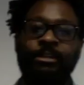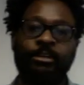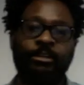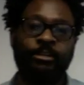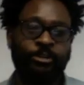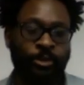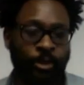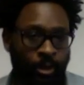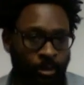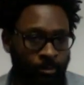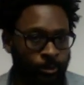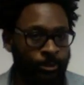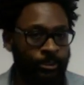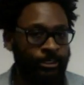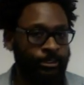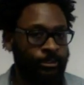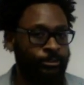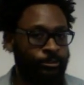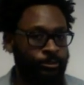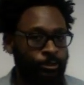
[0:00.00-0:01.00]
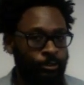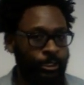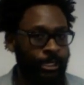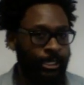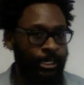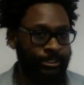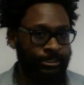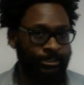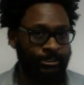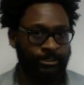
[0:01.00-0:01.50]
of the normal
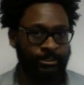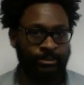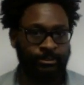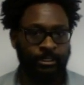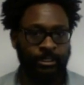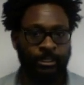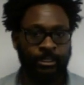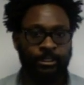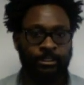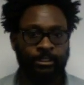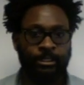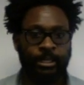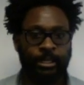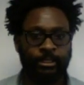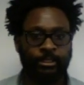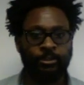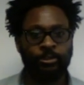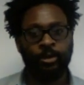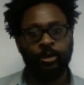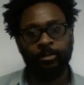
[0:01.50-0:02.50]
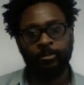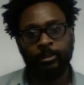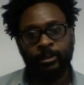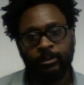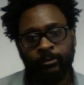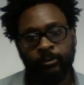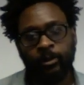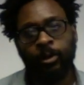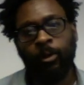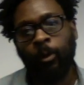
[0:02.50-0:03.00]
colleges that
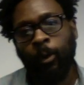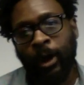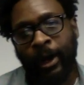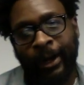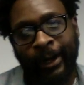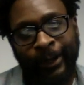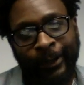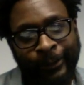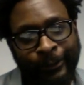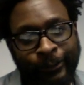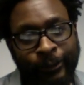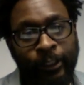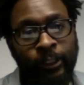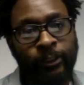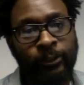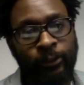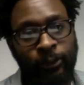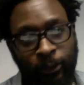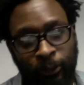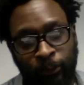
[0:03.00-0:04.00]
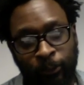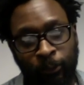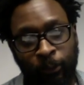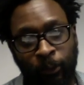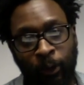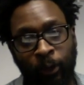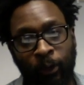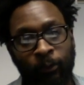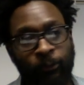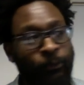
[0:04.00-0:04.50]
normally requires
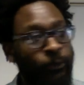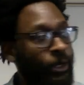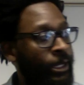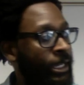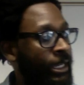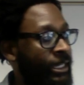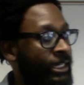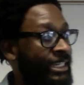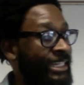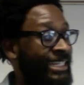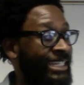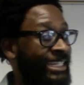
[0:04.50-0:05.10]
2 for any